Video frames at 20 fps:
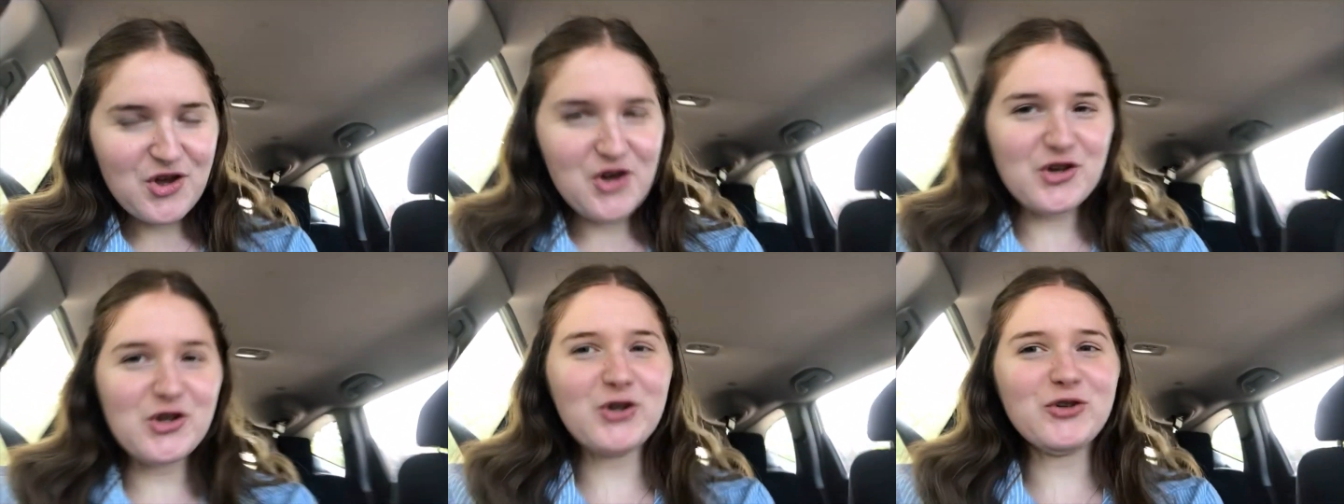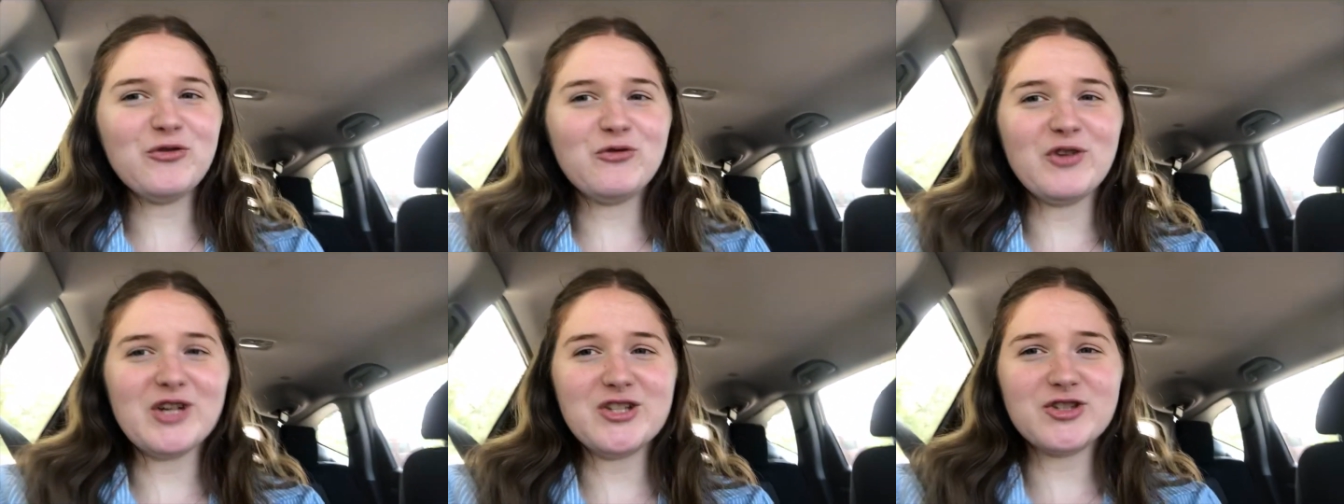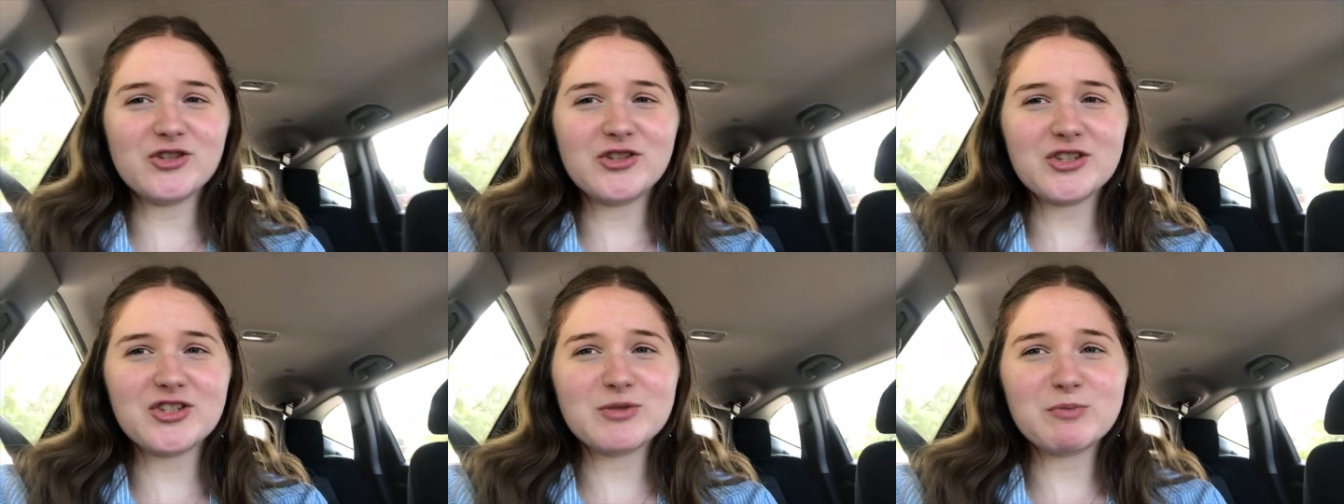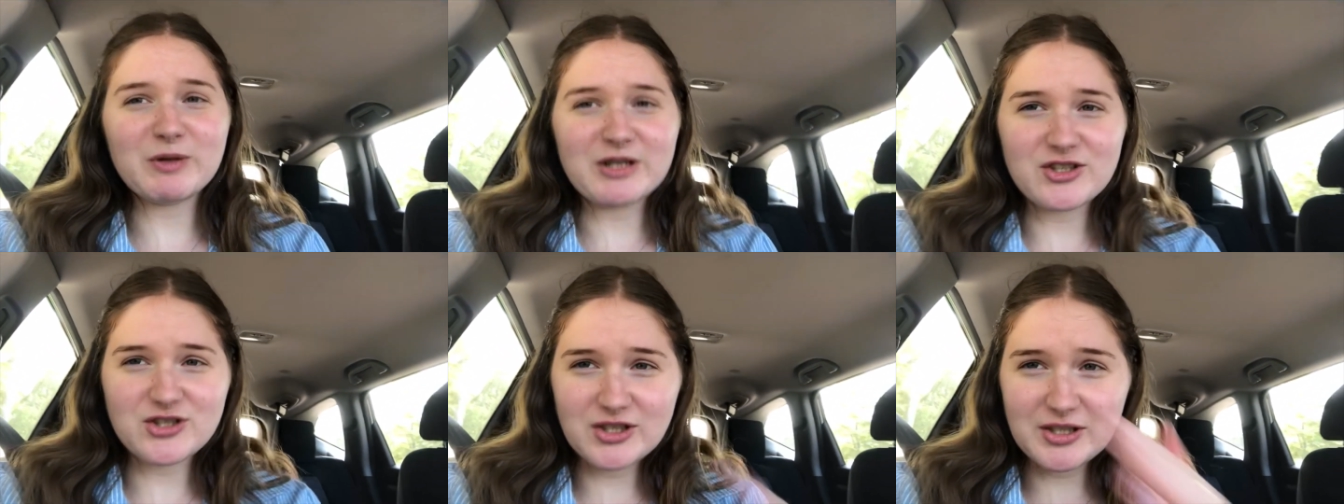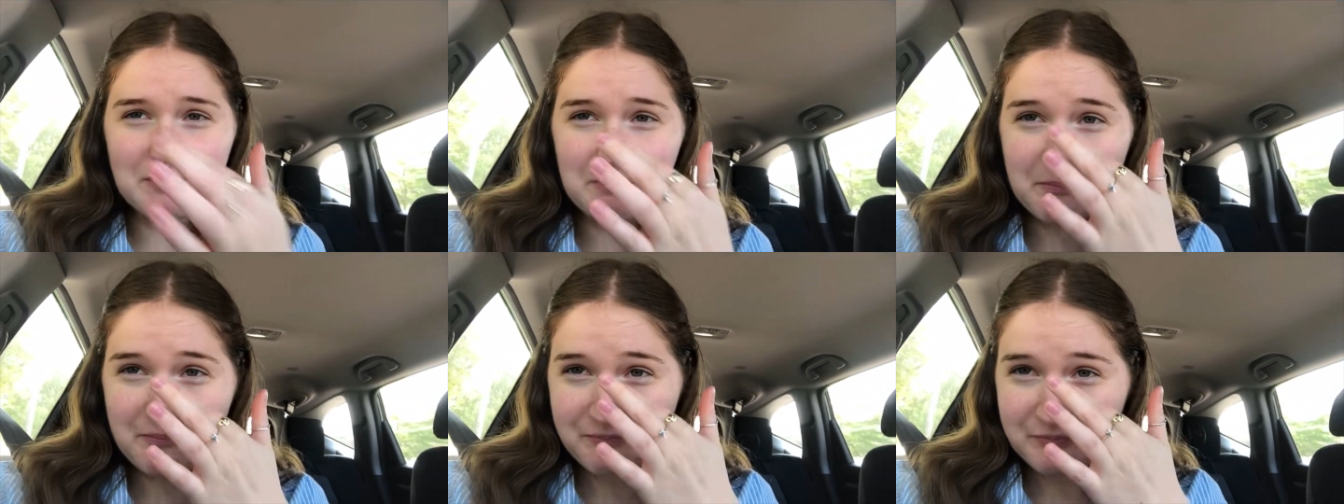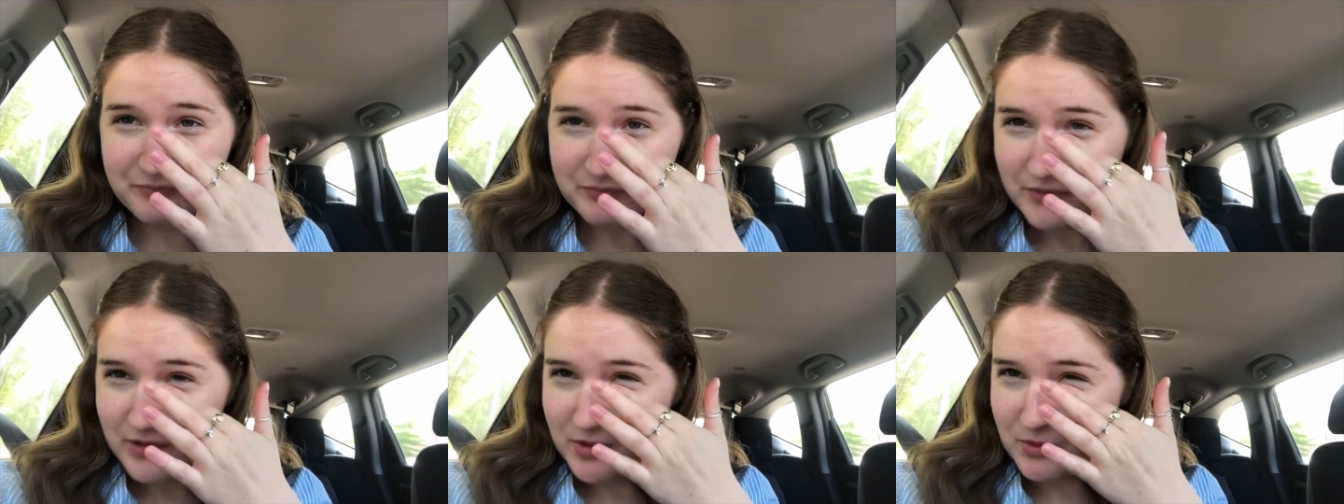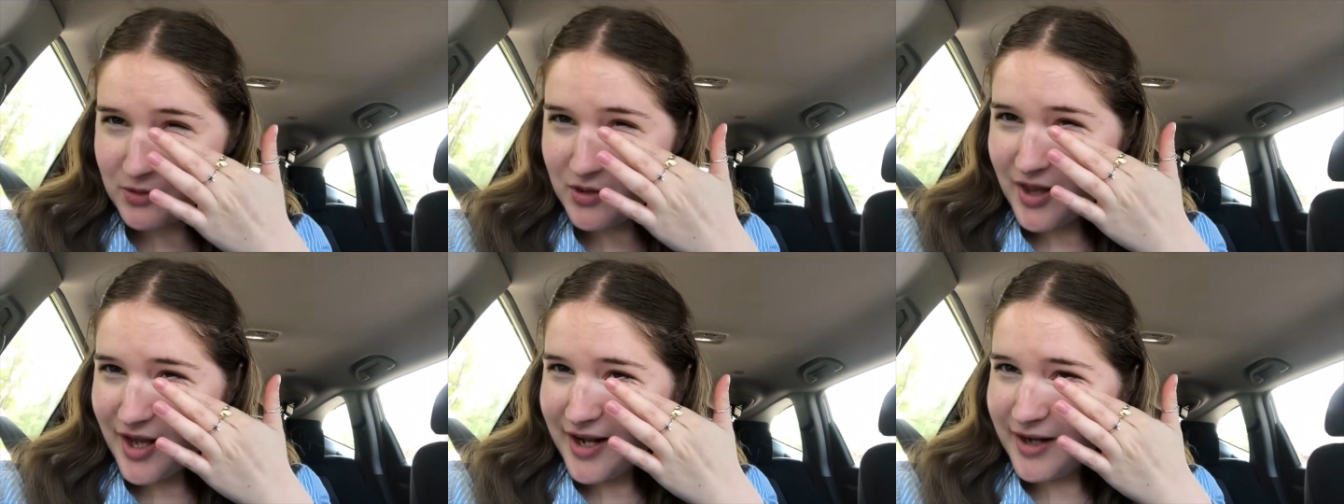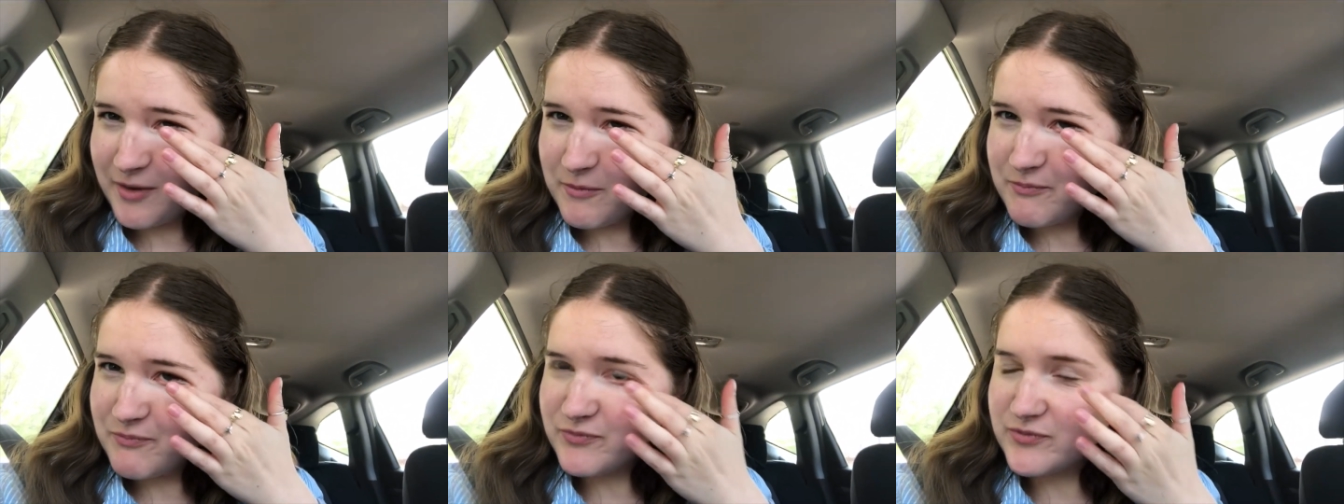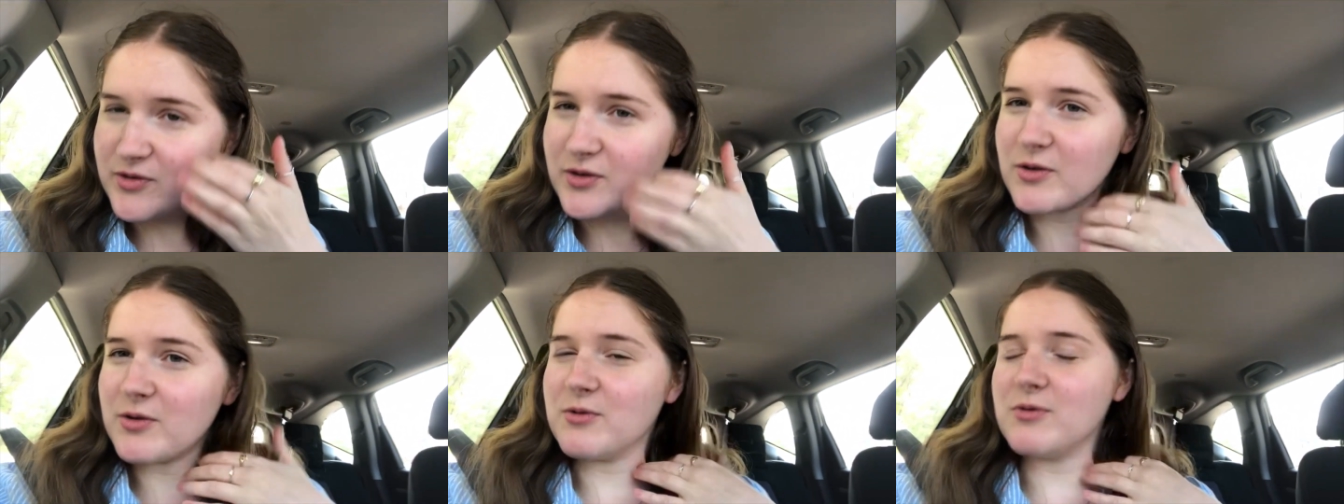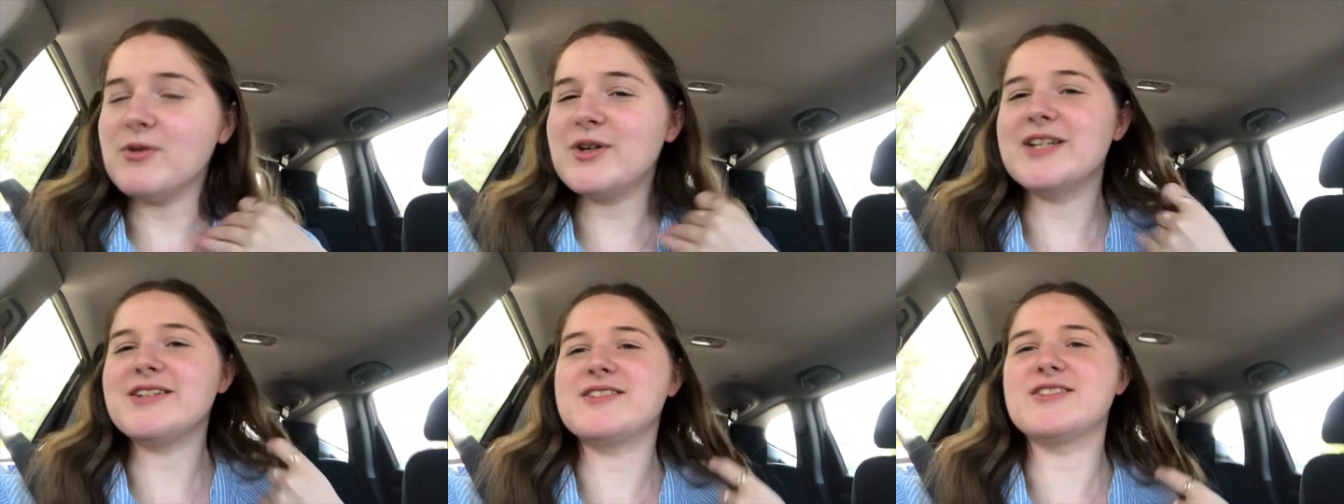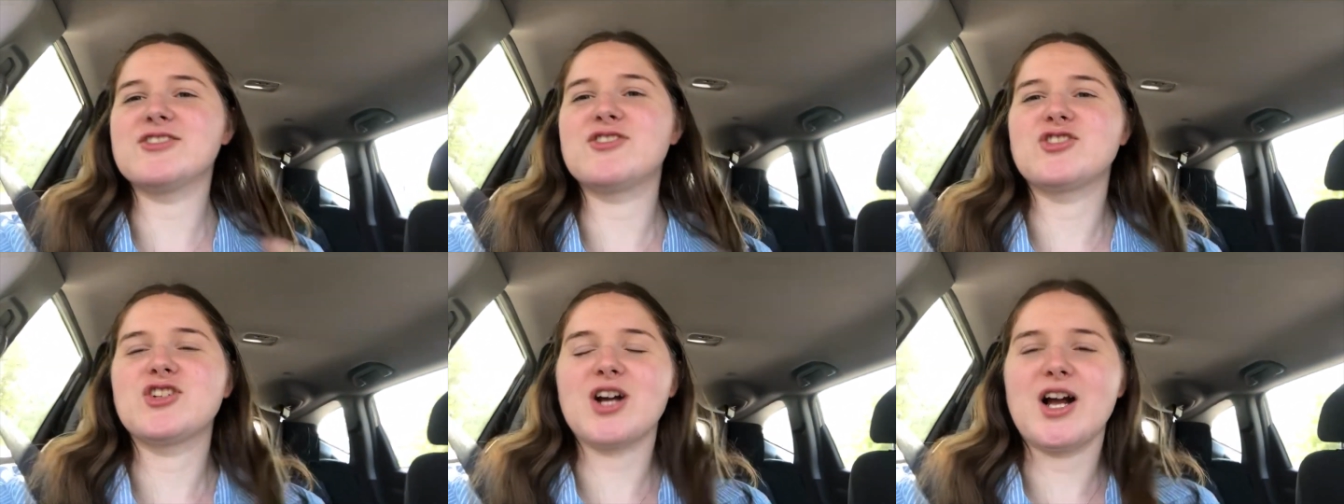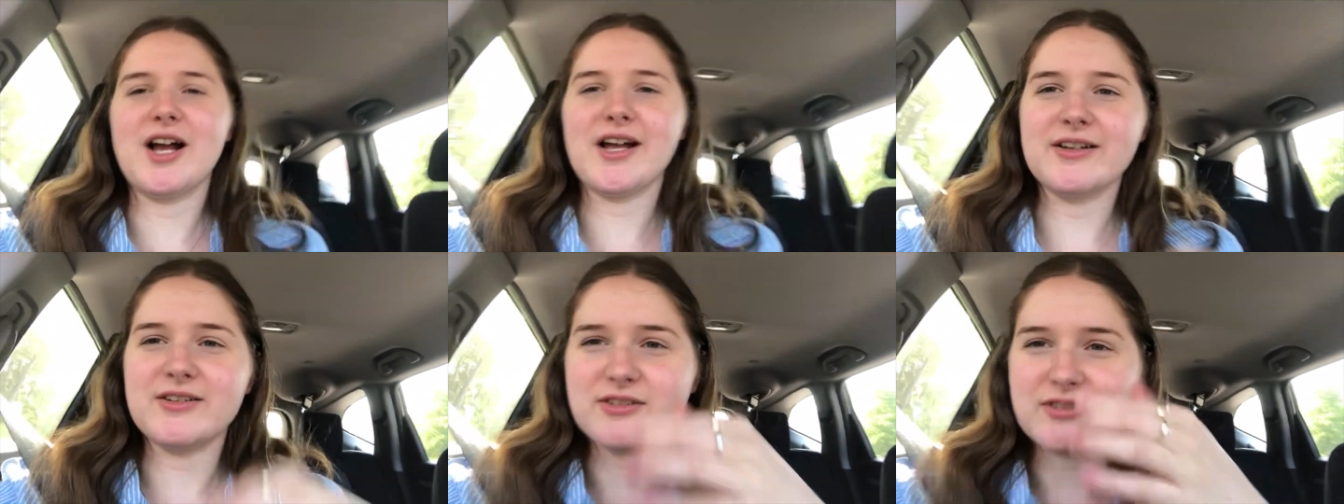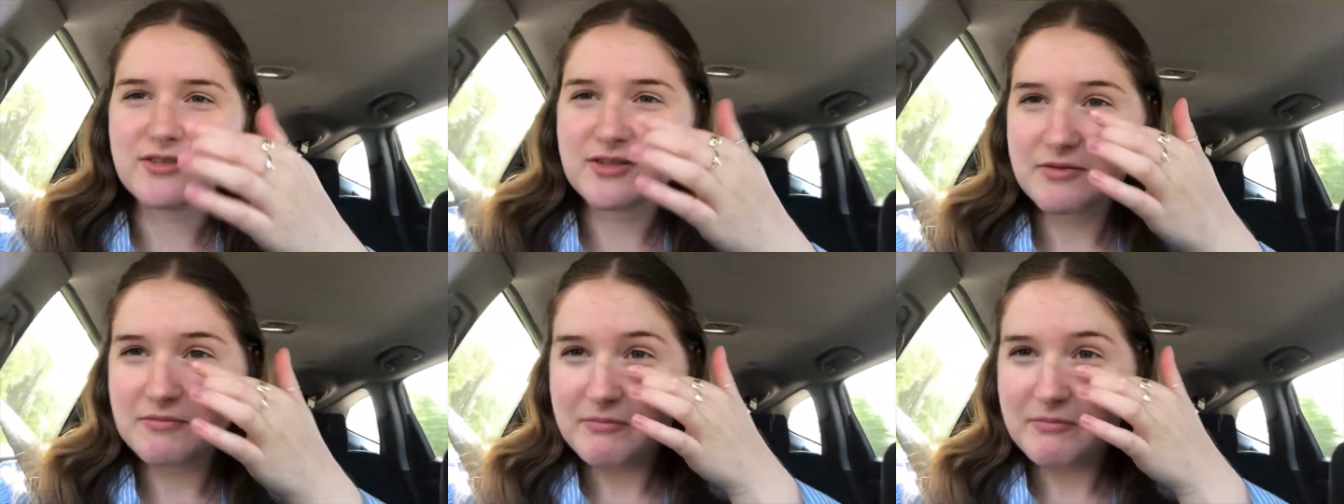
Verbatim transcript: Your facial expression, you were like, who is this child